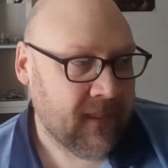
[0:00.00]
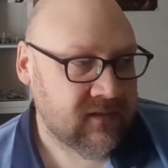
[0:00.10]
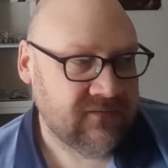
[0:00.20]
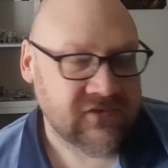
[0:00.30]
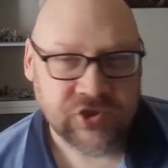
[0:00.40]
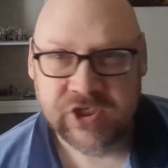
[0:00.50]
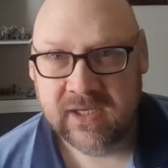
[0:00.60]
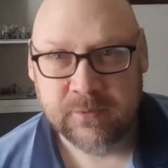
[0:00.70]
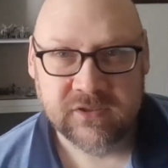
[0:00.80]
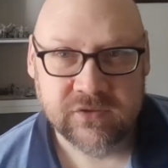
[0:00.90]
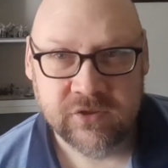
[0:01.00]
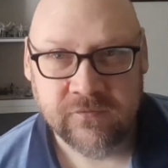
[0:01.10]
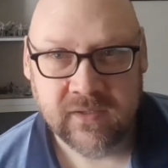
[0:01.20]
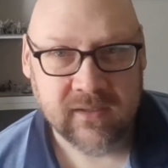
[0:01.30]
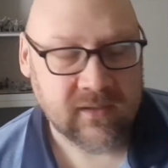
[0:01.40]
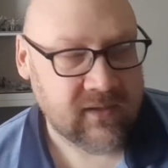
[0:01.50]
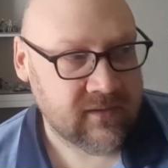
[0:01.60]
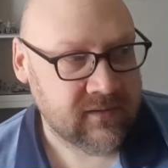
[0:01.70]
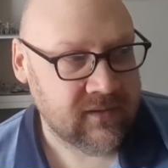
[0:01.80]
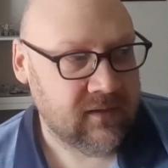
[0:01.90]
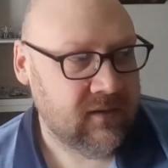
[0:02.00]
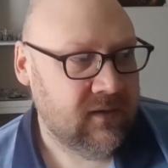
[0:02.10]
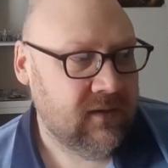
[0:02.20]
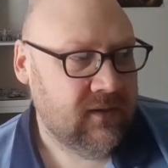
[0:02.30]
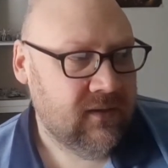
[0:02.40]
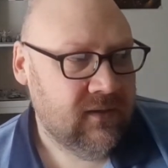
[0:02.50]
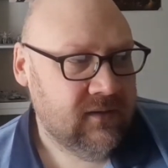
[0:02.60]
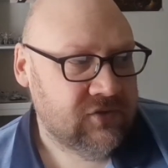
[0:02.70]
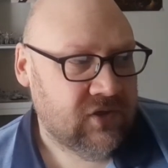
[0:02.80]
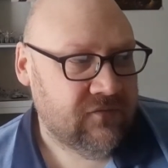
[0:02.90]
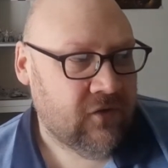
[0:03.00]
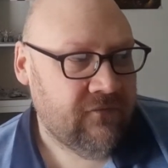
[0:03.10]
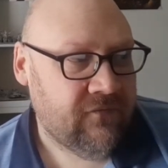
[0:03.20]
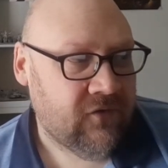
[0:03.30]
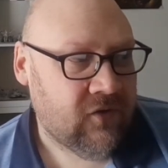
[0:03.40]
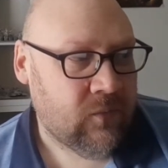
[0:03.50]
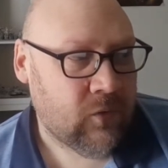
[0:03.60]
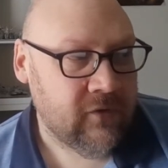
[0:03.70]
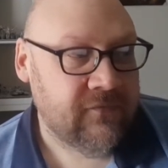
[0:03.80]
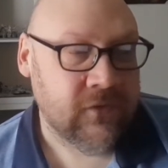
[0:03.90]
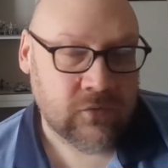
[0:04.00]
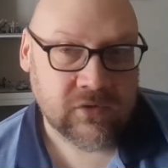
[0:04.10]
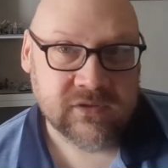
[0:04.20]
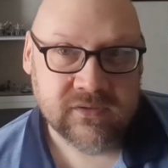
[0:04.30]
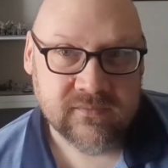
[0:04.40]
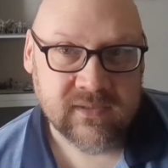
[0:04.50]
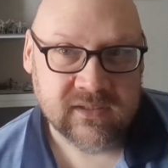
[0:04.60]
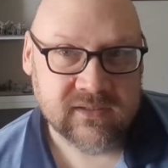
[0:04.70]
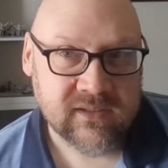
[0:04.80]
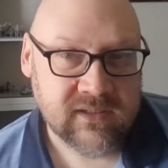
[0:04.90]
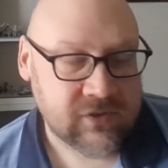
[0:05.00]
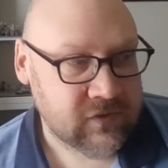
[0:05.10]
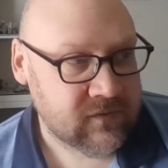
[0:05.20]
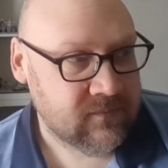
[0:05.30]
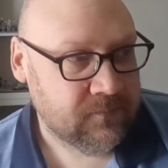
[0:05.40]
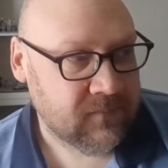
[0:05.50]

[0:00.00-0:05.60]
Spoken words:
different shapes and stuff like that, I think. So I've gone for one of those as an addition.